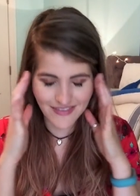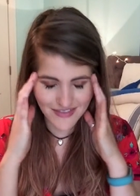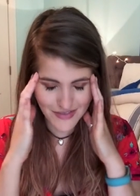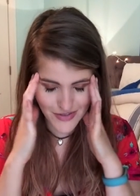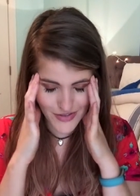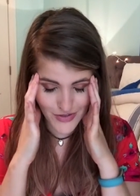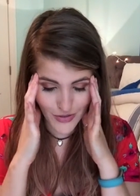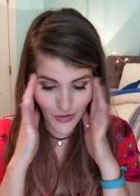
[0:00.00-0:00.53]

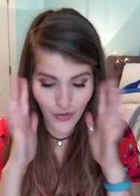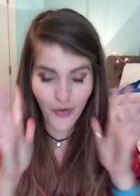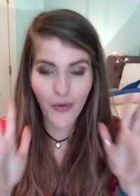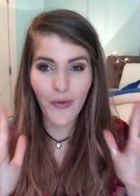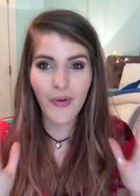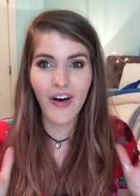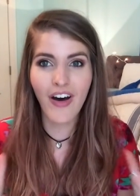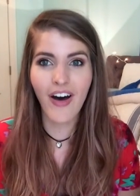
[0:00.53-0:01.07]

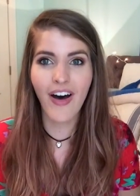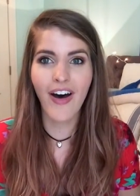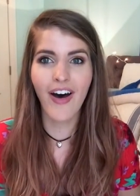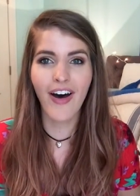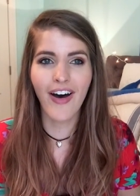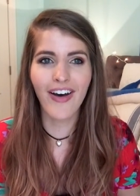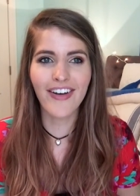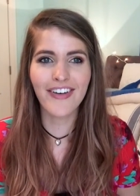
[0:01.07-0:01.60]
So
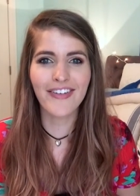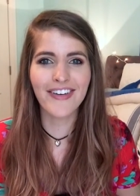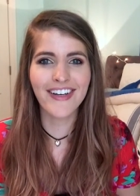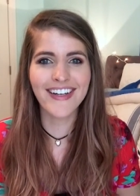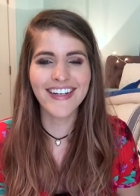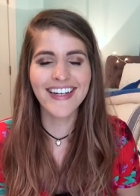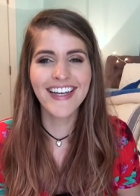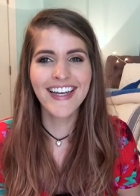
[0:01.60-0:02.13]

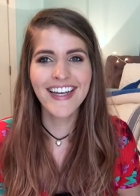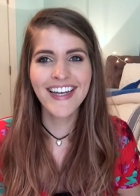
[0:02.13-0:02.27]
awkward